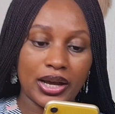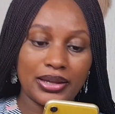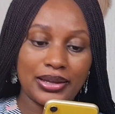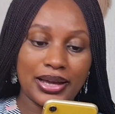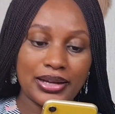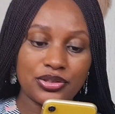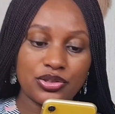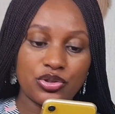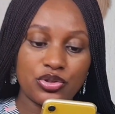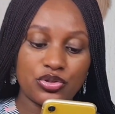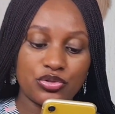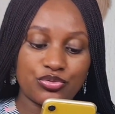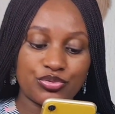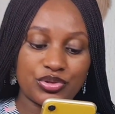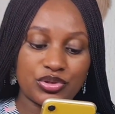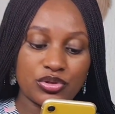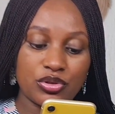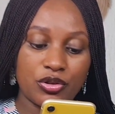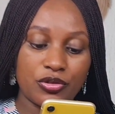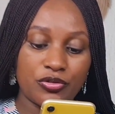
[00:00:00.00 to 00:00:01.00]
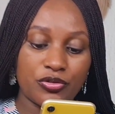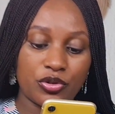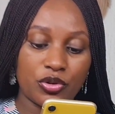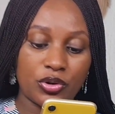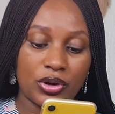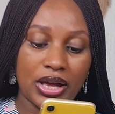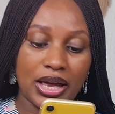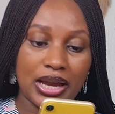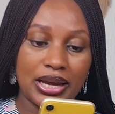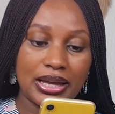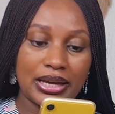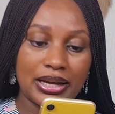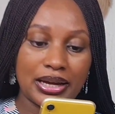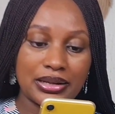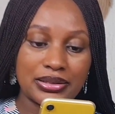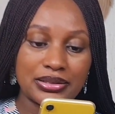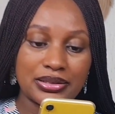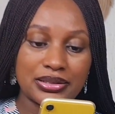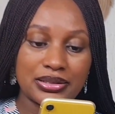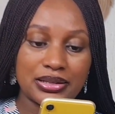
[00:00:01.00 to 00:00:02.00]
like to use Resolve or
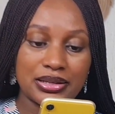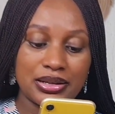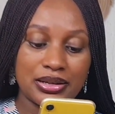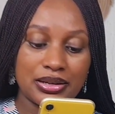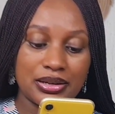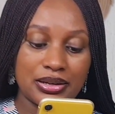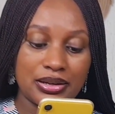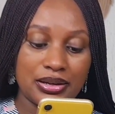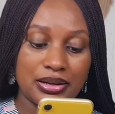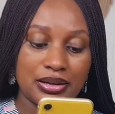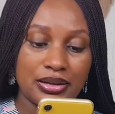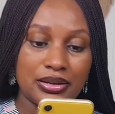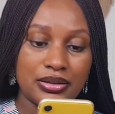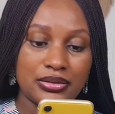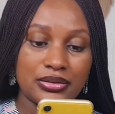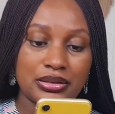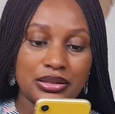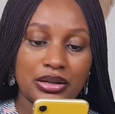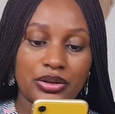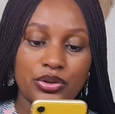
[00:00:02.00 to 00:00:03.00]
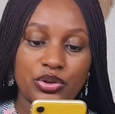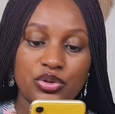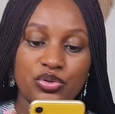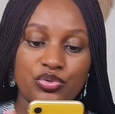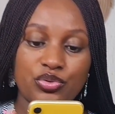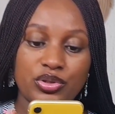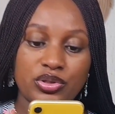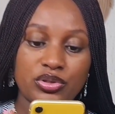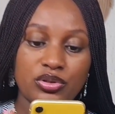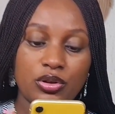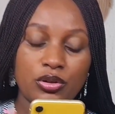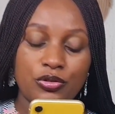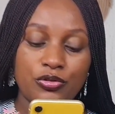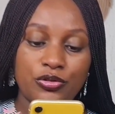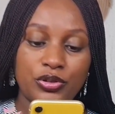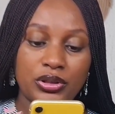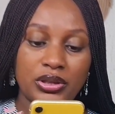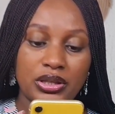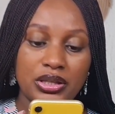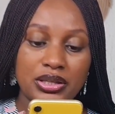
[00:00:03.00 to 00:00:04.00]
Elegant. I'll use Resolve
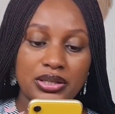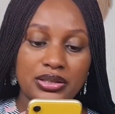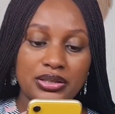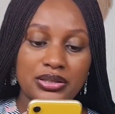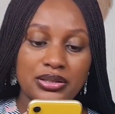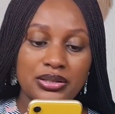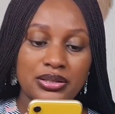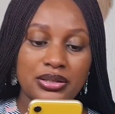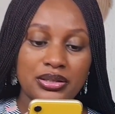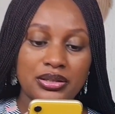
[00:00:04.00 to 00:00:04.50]
for this.